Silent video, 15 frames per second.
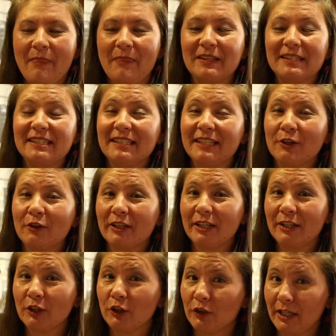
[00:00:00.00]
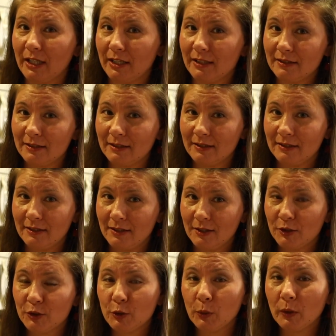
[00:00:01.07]
The secret ingredient
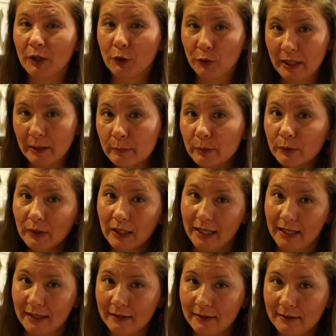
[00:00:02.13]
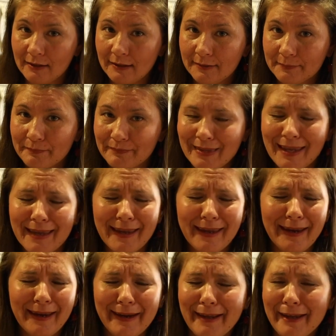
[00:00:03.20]
to a creme brulee,
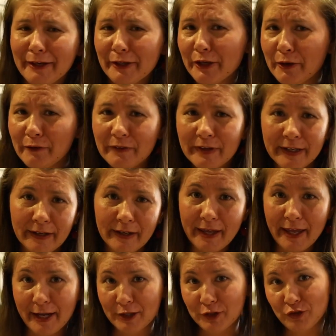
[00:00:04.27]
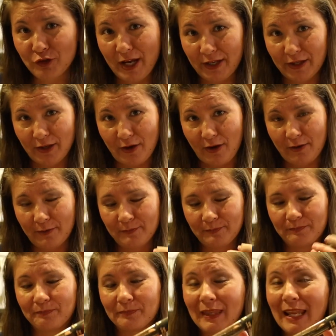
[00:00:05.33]
it ain't no vanilla extract, y'all.
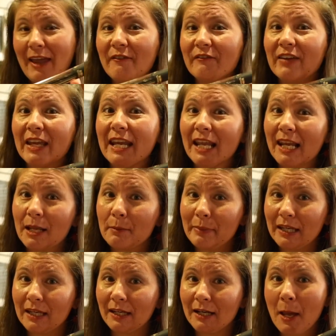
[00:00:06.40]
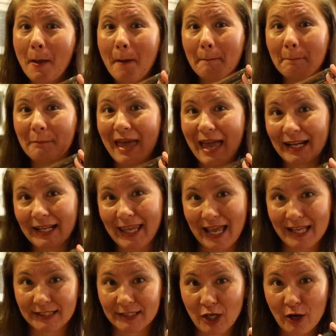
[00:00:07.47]
Vanilla bean,
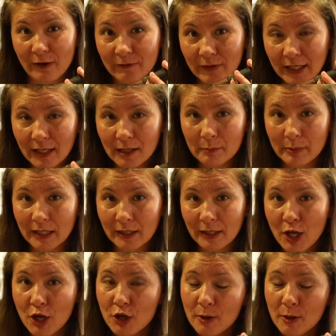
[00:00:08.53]
Madagascar vanilla bean.